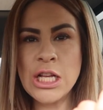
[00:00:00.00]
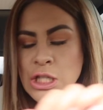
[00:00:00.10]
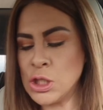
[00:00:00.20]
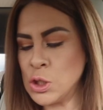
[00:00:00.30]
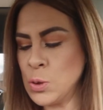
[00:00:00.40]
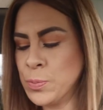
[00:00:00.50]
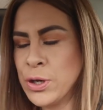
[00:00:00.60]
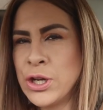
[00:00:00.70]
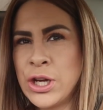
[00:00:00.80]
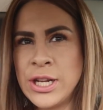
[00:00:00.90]

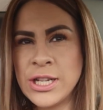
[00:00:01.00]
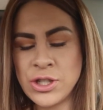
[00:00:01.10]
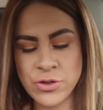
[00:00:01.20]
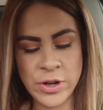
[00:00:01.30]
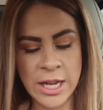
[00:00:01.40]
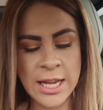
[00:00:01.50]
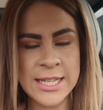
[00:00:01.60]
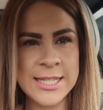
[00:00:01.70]
super good drink.